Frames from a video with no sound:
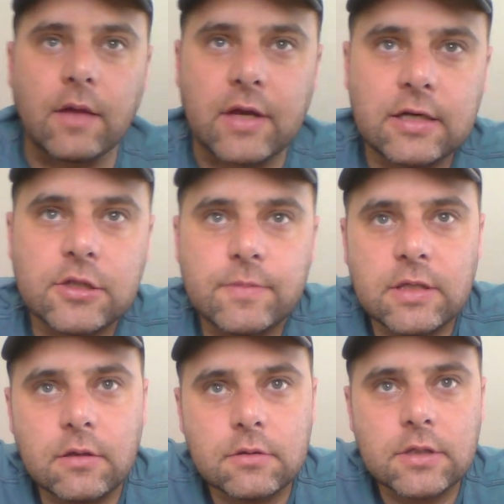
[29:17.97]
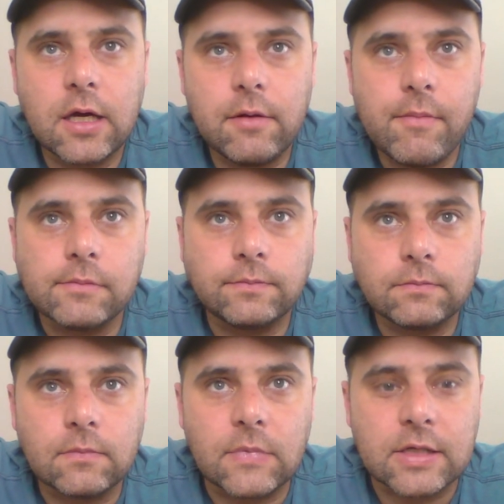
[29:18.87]
I think I just been to those ten.
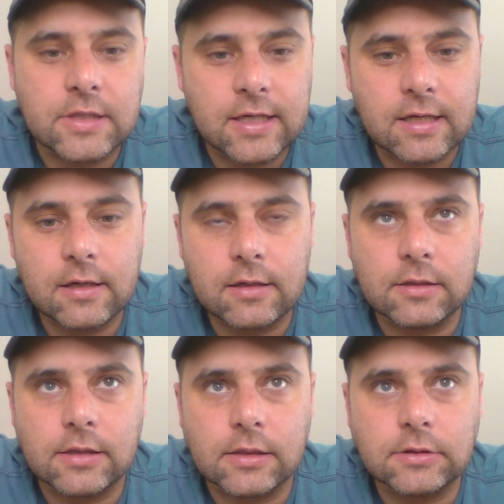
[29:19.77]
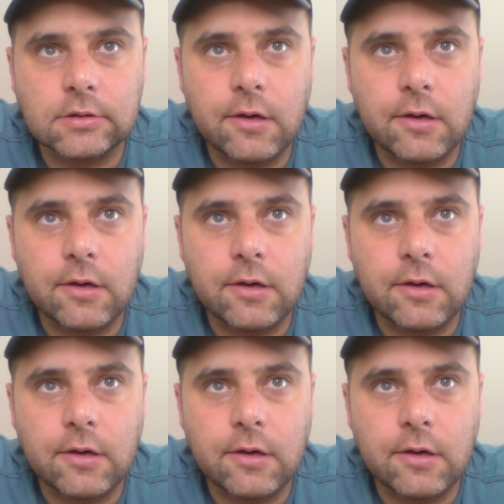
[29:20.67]
Did I say Connecticut? Yes.